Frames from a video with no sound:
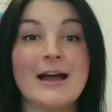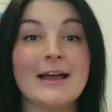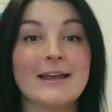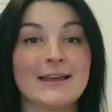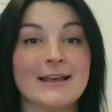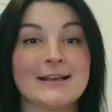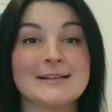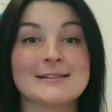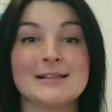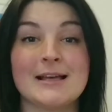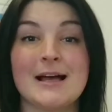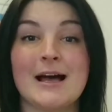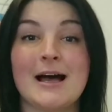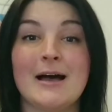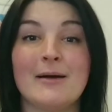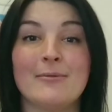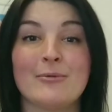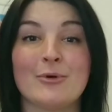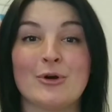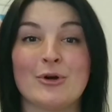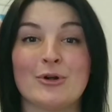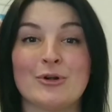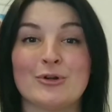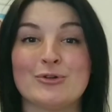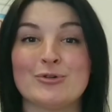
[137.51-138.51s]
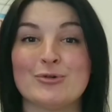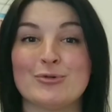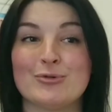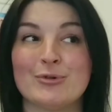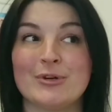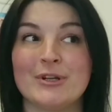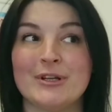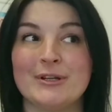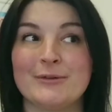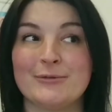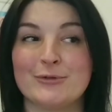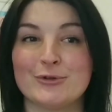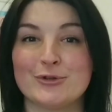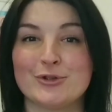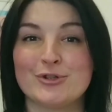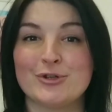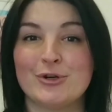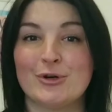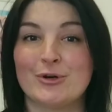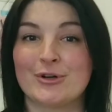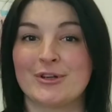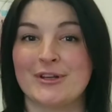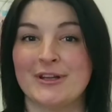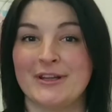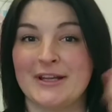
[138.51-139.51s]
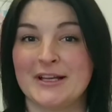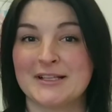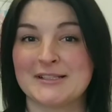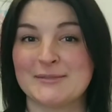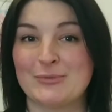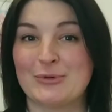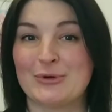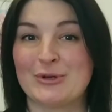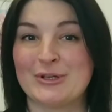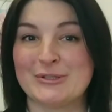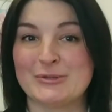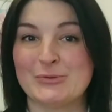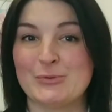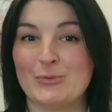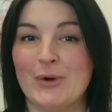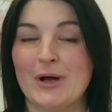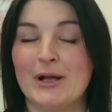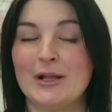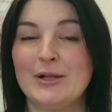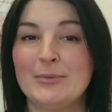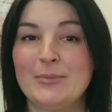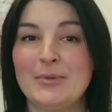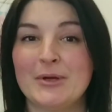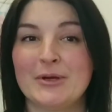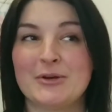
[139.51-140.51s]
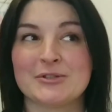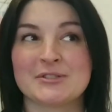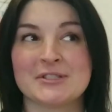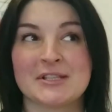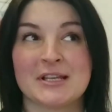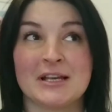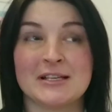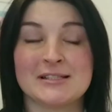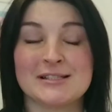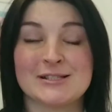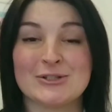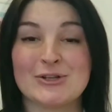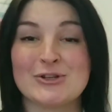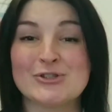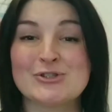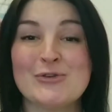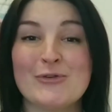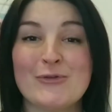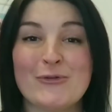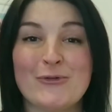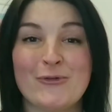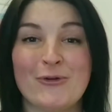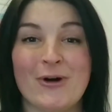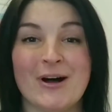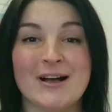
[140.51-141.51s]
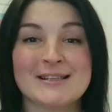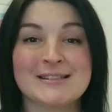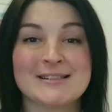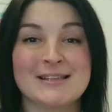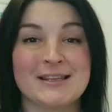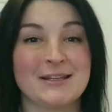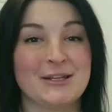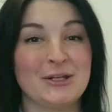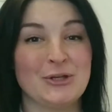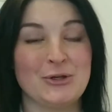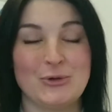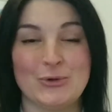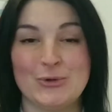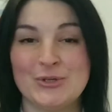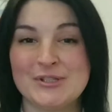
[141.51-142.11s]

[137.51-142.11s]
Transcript: I guess I'm going to read for sure the next book as well because it has lots of fuss in the